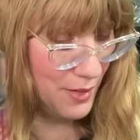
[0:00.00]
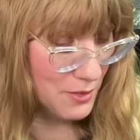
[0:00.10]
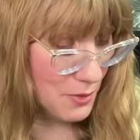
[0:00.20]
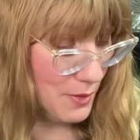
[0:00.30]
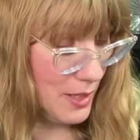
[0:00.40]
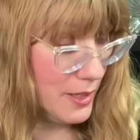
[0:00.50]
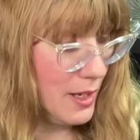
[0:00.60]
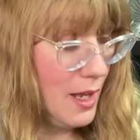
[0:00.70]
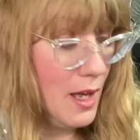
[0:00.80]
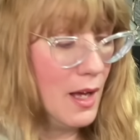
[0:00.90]
this
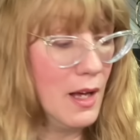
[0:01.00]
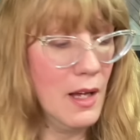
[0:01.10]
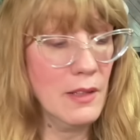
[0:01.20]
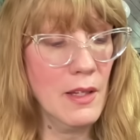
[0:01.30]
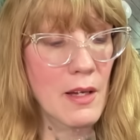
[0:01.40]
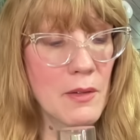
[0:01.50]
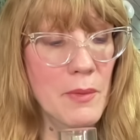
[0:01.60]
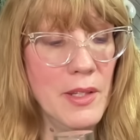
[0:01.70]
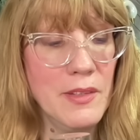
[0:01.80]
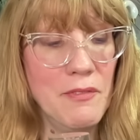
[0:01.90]
one, along
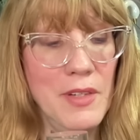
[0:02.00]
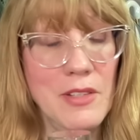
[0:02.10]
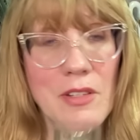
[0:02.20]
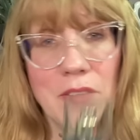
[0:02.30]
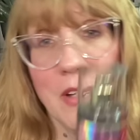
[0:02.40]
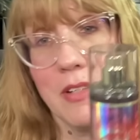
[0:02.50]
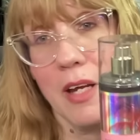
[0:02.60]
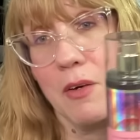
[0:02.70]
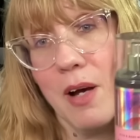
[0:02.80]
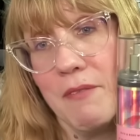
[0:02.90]
with the Fiji
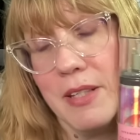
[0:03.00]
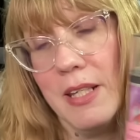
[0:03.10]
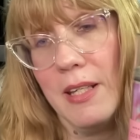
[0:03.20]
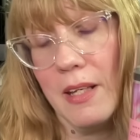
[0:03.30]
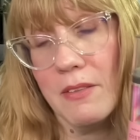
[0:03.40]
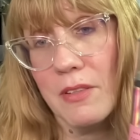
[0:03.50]
Sunshine Guavatini.